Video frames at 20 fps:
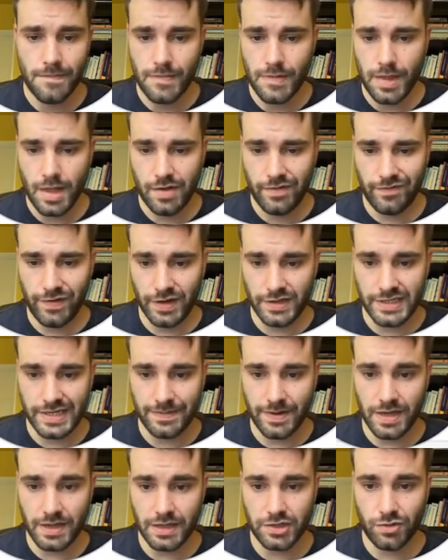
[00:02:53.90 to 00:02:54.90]
First thing
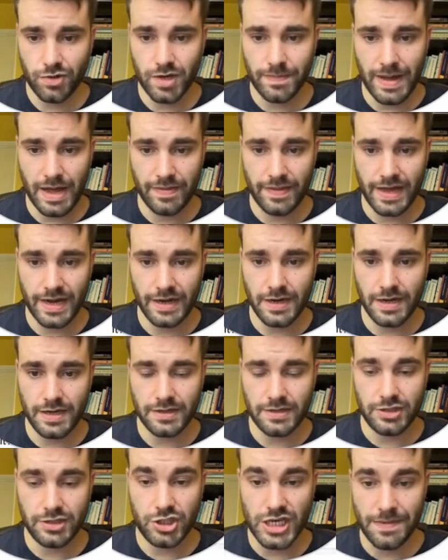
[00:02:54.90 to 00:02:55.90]
we're going to talk about then,
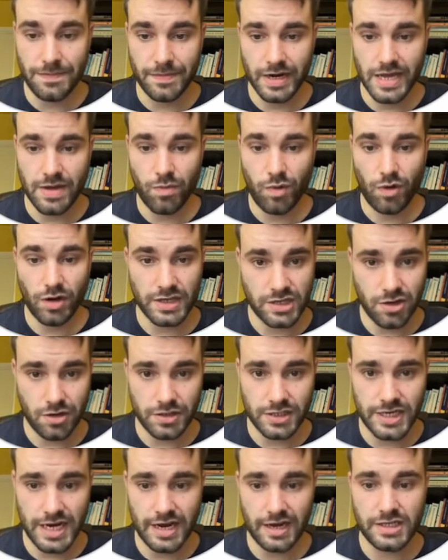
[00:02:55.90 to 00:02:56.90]
generally, what is
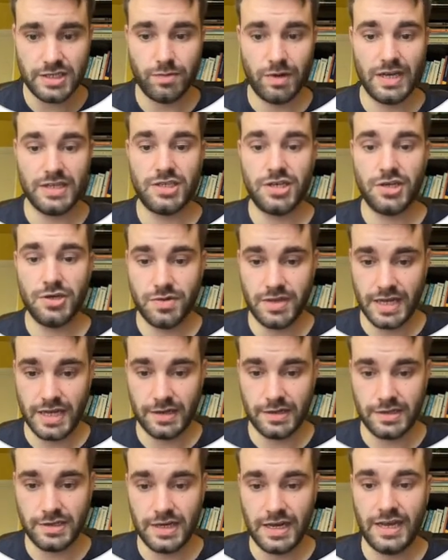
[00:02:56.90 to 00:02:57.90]
context? Well, it's two
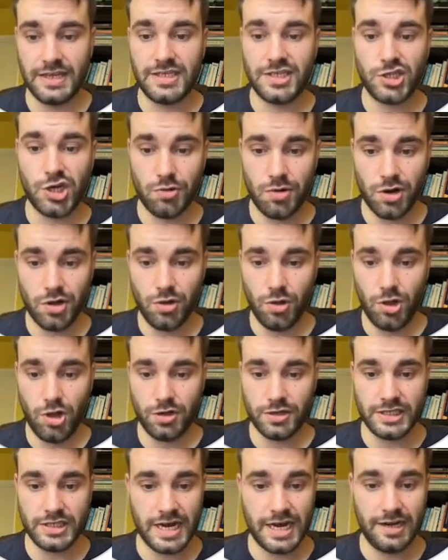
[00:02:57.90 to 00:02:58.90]
things. Historical
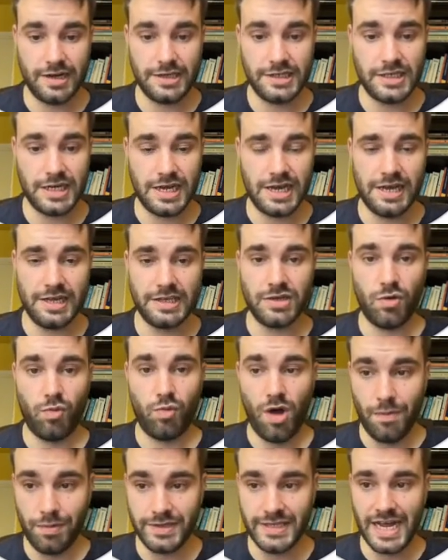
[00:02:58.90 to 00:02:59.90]
context is
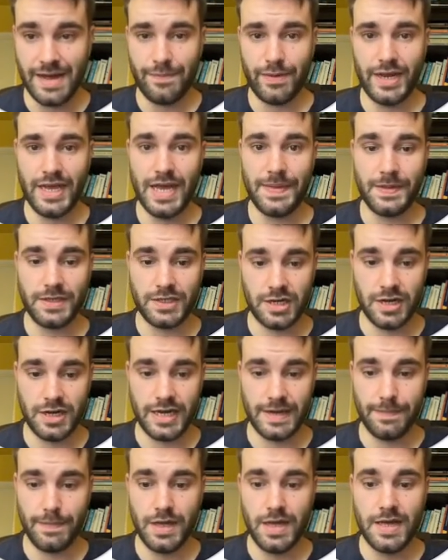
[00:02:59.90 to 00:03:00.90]
what was happening at the
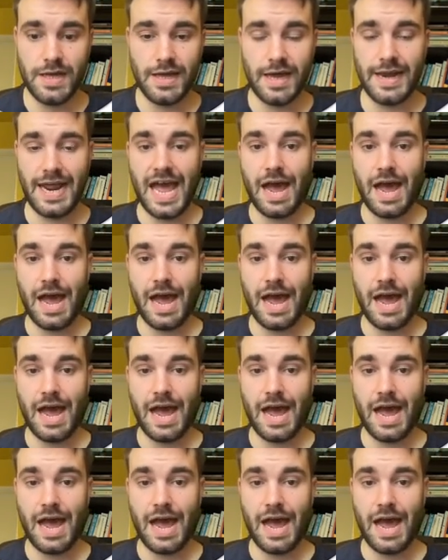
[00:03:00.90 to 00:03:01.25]
time and how